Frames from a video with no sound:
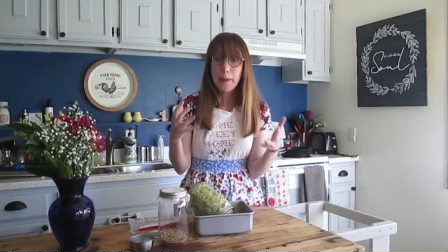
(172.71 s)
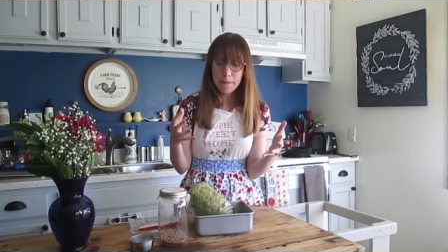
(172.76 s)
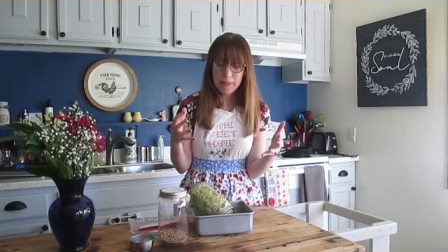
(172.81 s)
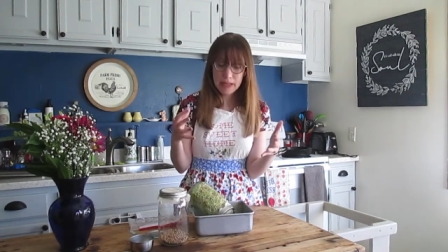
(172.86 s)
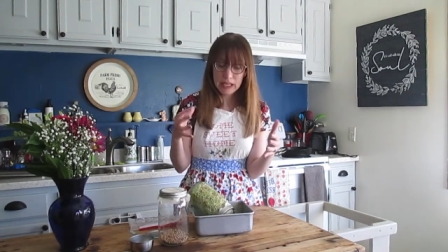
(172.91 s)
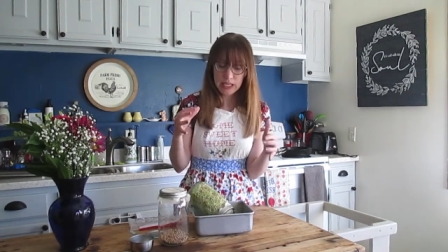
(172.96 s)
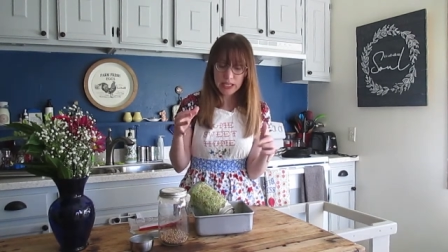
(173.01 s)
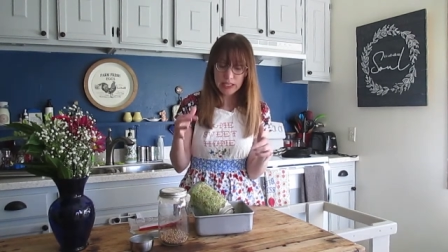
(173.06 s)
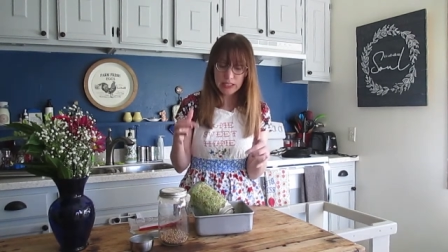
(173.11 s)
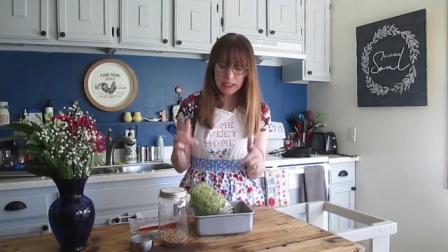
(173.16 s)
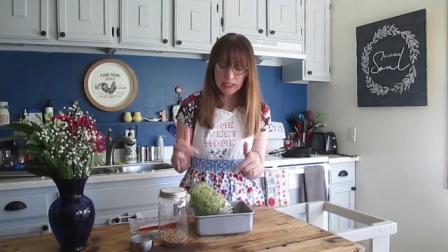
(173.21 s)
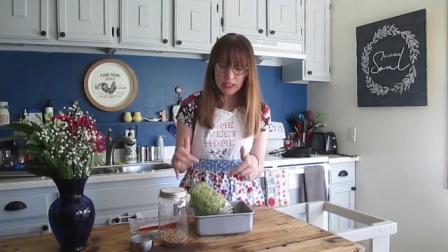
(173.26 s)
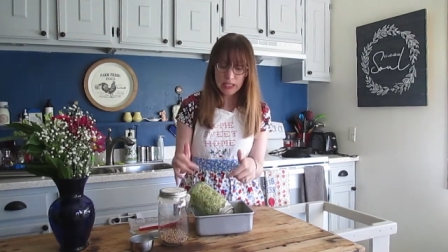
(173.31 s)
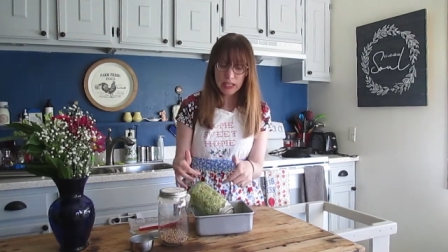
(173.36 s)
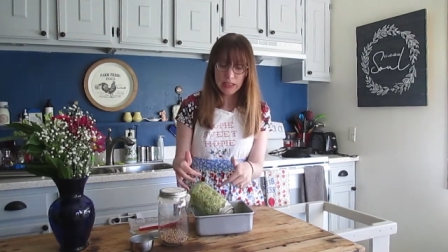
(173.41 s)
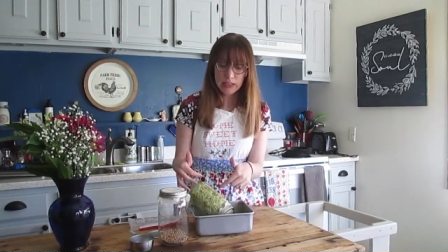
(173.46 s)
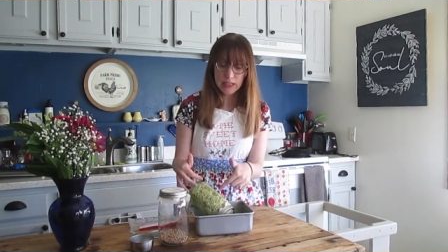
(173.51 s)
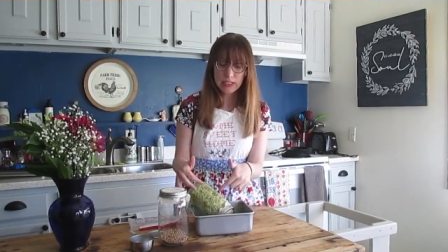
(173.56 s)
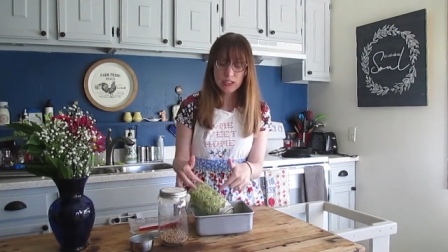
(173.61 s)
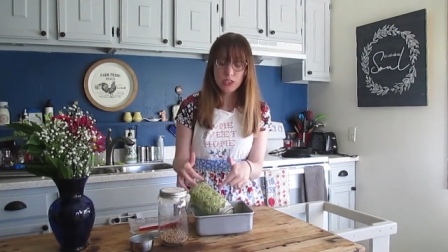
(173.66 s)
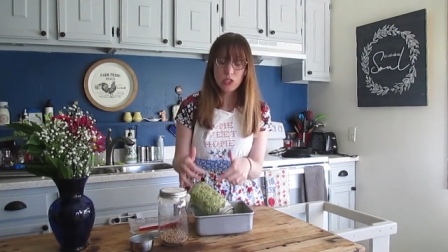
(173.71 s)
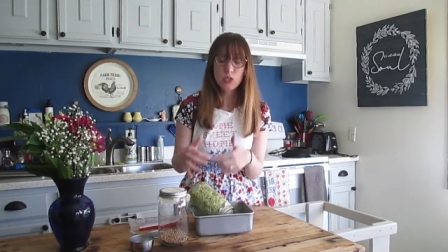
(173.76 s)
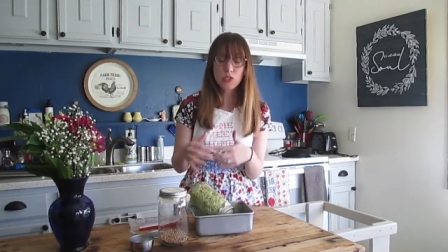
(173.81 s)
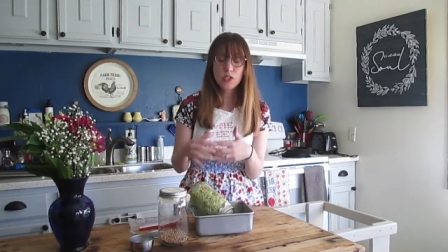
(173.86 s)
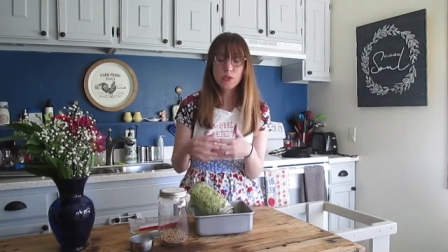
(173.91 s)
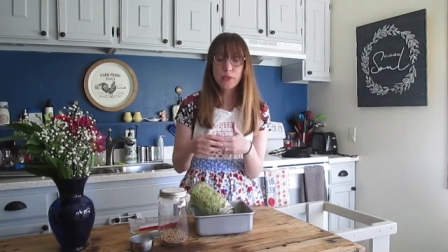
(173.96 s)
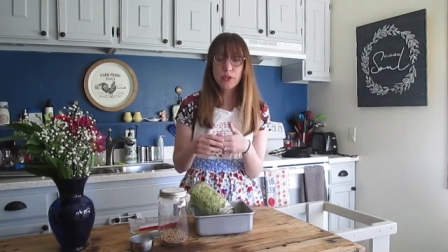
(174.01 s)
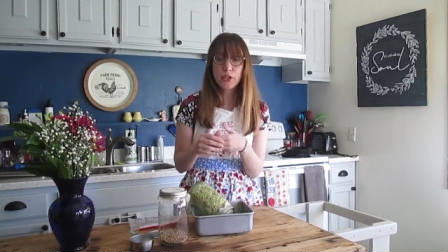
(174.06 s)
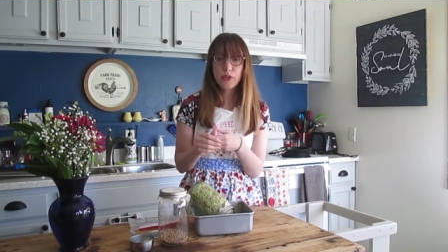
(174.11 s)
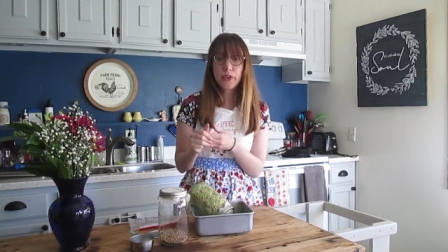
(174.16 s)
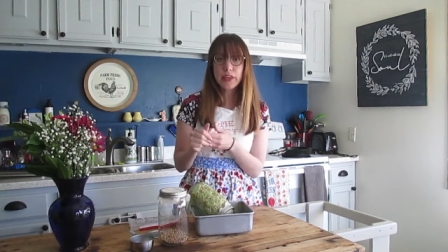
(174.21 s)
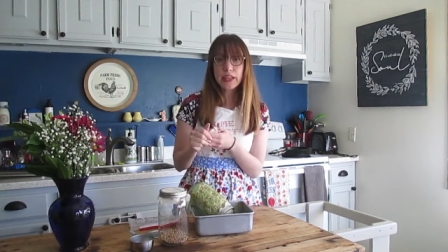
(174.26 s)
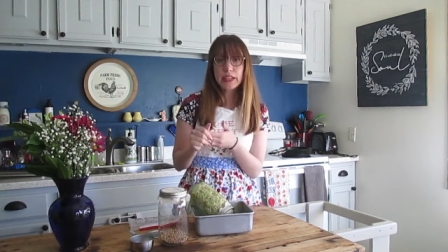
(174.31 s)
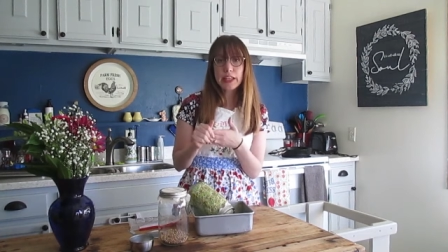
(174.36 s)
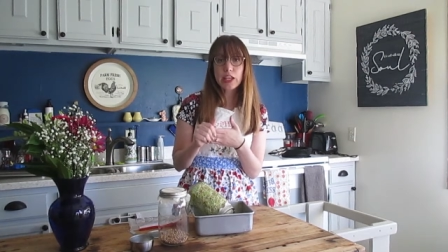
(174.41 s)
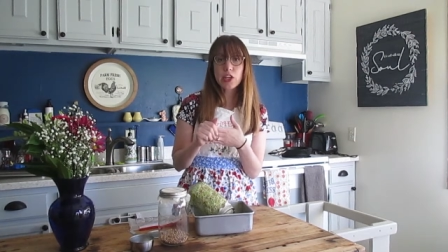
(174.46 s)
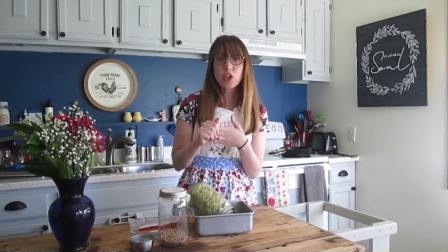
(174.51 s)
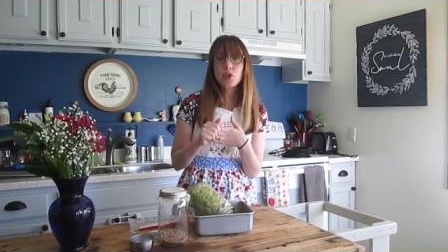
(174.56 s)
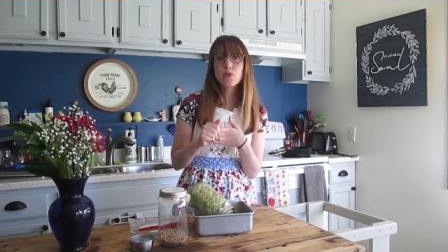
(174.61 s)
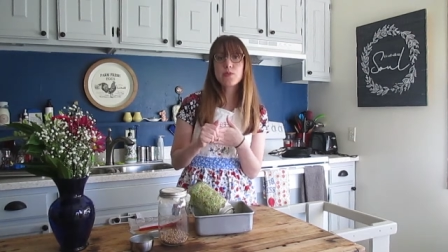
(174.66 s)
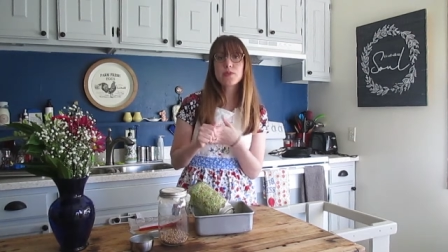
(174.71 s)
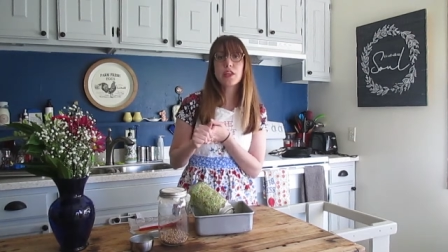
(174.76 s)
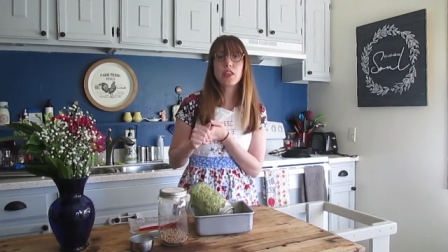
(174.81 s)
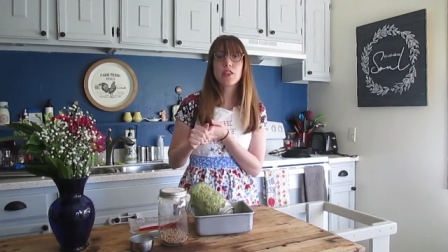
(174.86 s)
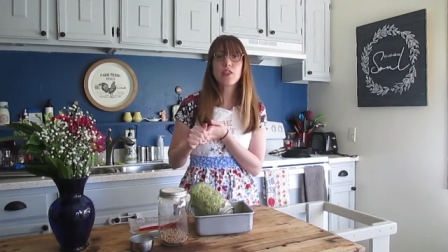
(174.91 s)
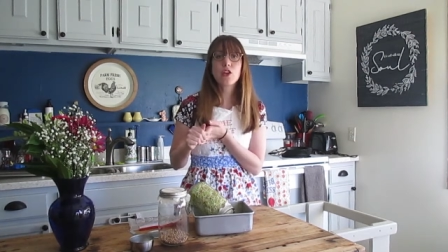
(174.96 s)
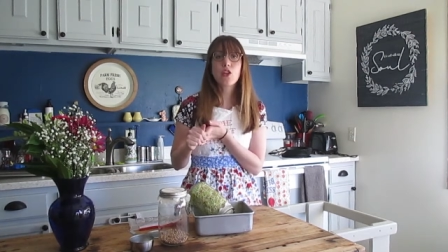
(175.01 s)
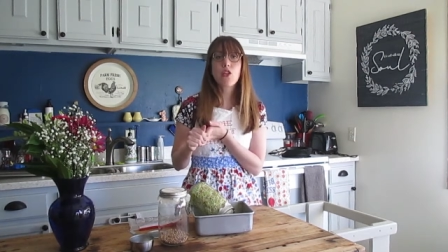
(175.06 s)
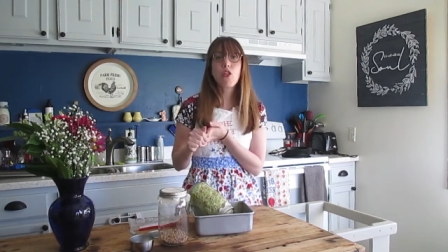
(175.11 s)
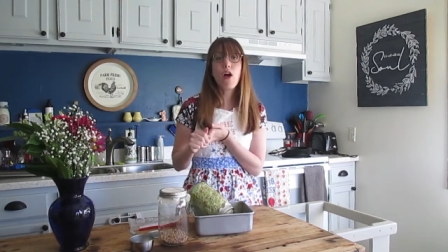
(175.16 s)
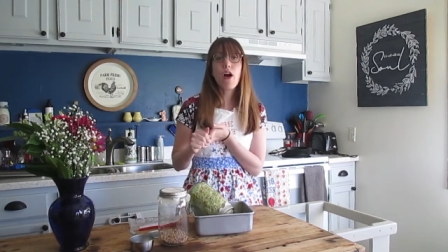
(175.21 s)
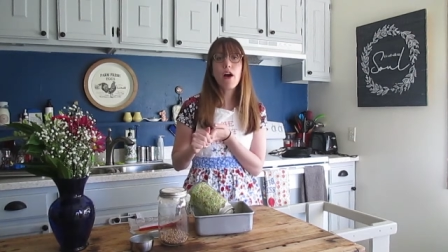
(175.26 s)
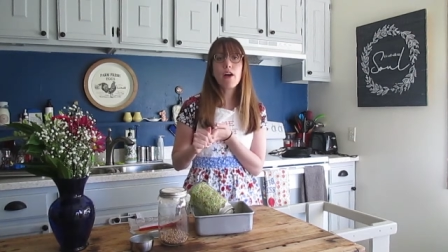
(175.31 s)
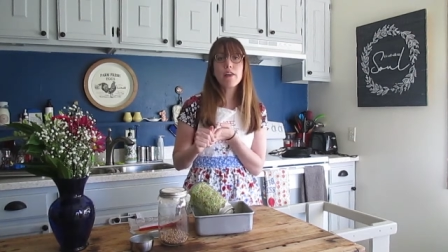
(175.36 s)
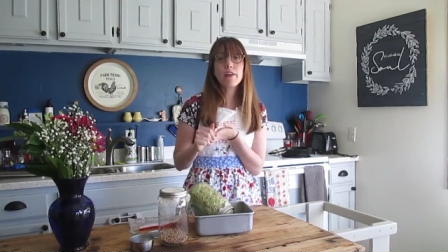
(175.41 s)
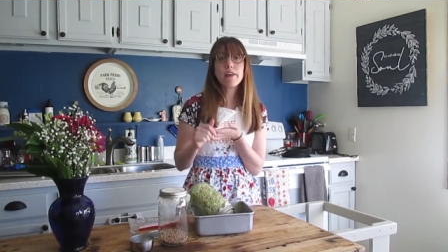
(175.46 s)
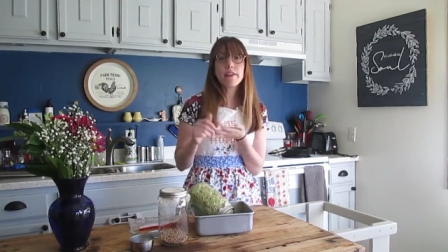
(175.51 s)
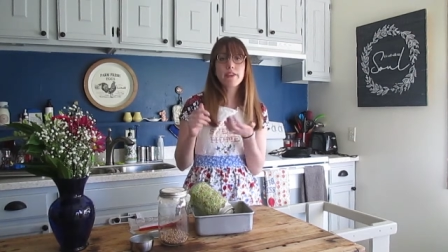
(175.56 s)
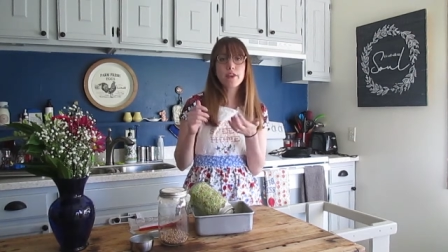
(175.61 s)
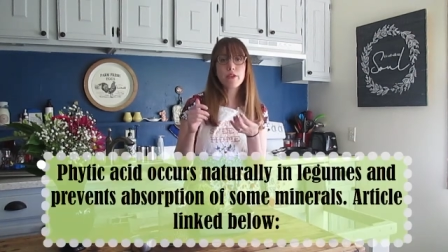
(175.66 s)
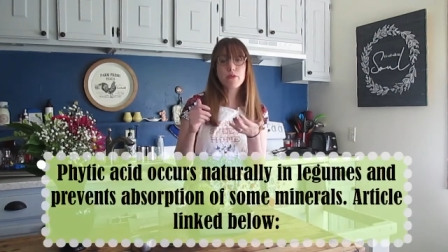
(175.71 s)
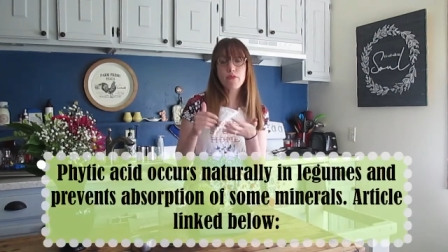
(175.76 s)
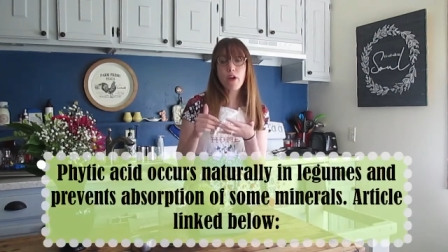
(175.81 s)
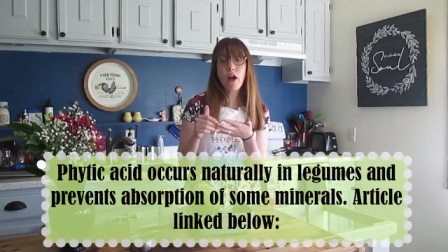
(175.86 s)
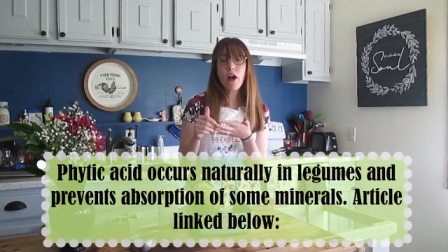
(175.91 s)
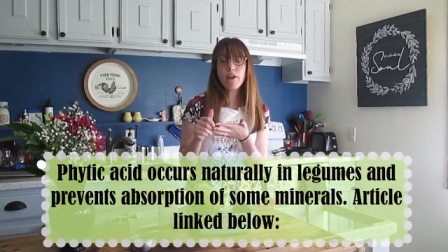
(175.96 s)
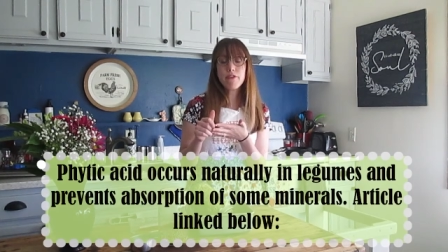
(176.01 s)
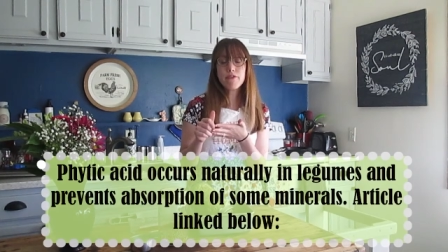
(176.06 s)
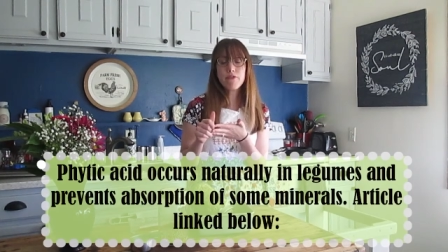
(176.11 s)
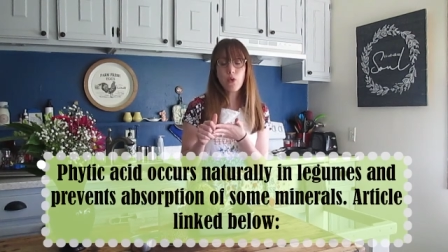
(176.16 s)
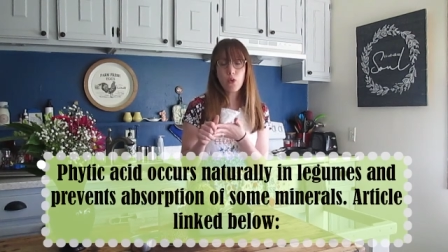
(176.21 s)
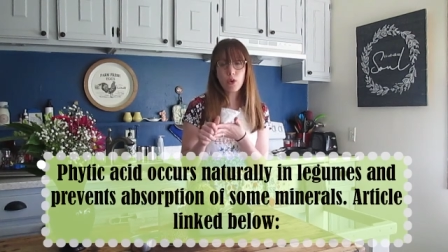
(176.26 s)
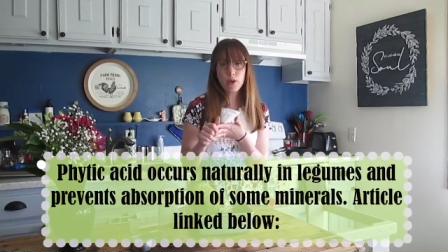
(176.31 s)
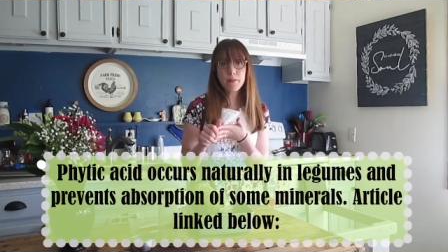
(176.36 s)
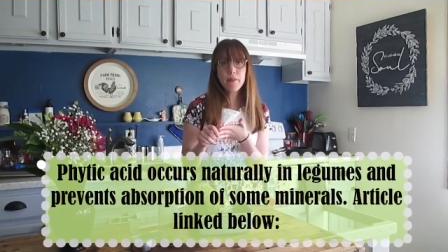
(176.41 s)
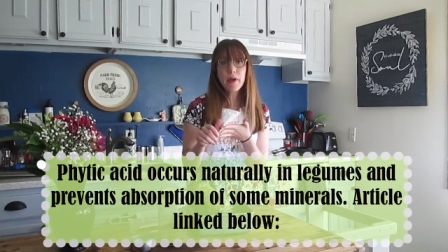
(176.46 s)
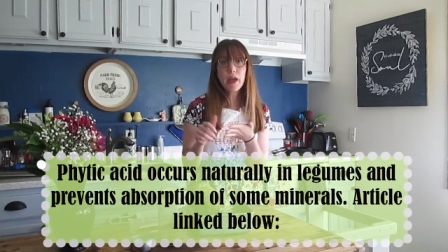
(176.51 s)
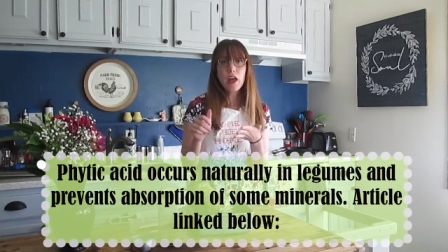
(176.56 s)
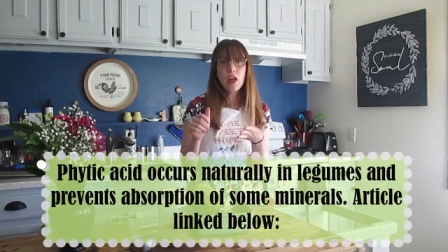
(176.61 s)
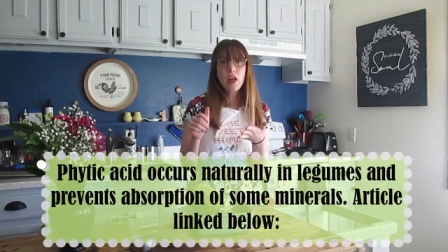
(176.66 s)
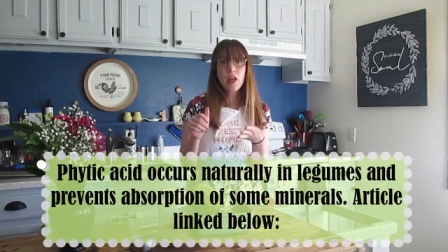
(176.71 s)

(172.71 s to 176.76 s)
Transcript: peas, lentils, when you eat legumes in their raw form,